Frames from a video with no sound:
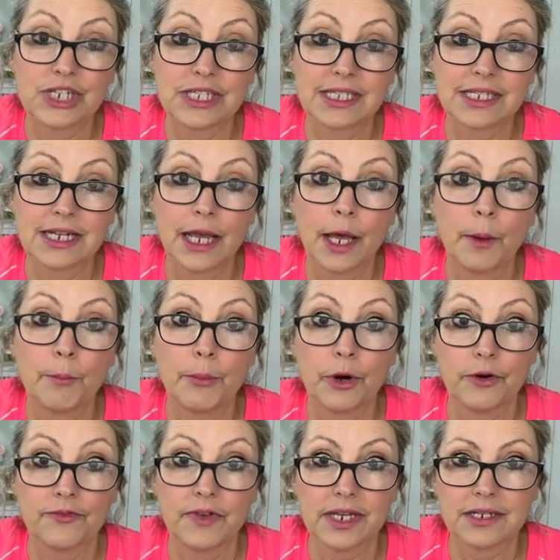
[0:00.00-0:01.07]
They're just
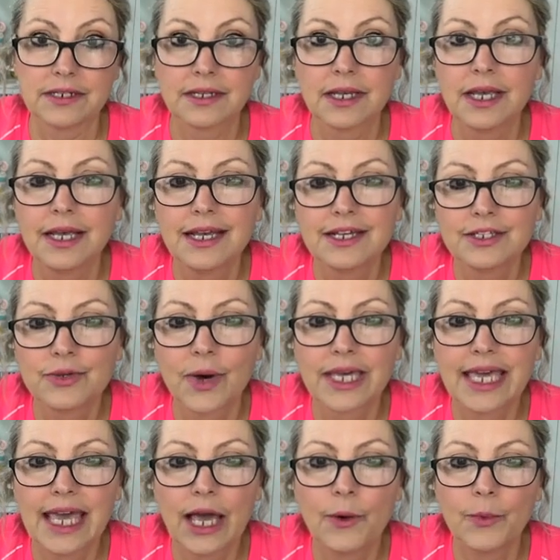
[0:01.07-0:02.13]
perfect.
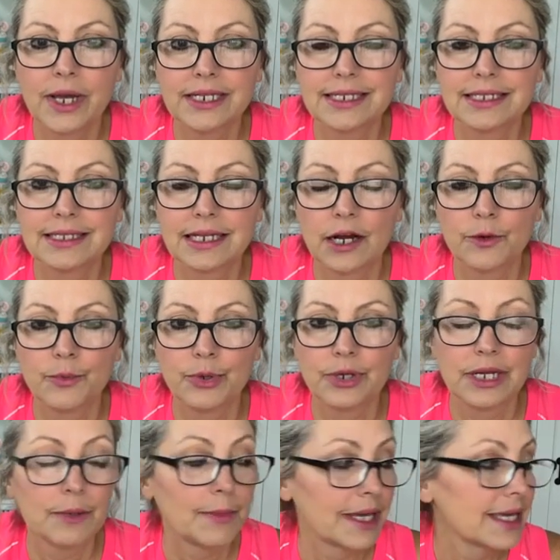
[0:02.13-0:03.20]
So I can't wait to
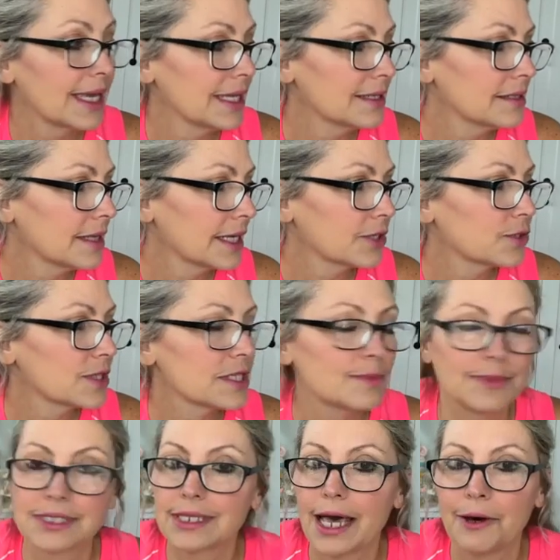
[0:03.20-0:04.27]
start putting my Candyland
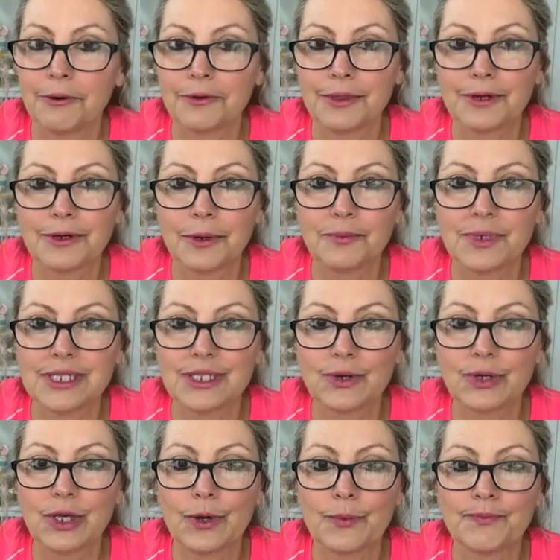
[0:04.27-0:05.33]
Christmas out. They're gonna
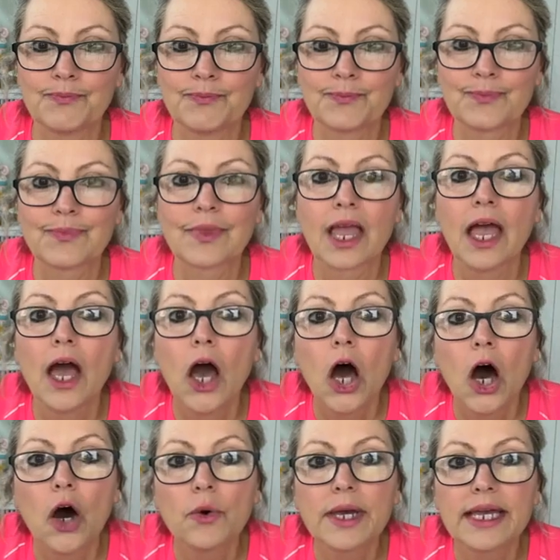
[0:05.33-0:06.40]
be so cute.
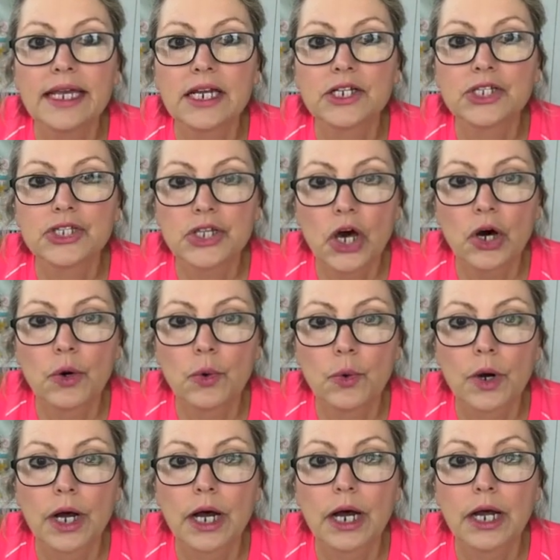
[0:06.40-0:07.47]
Okay,
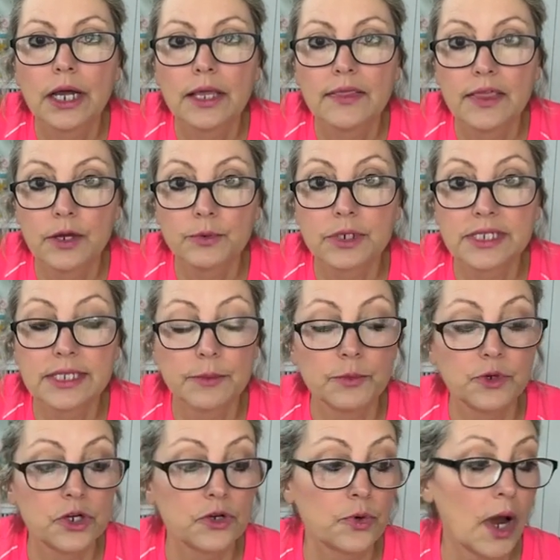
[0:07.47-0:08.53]
so there were
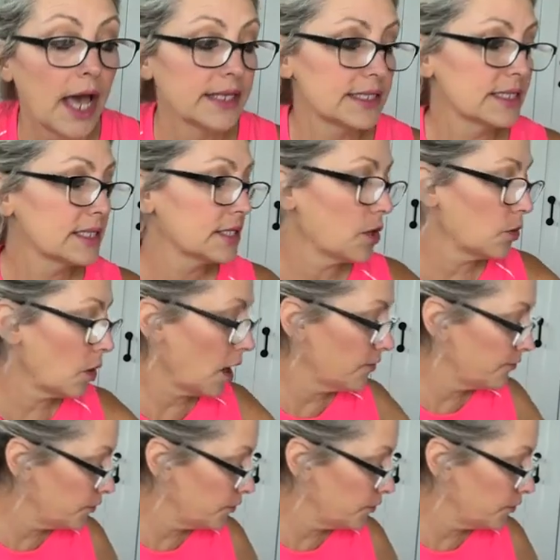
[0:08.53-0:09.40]
some requests.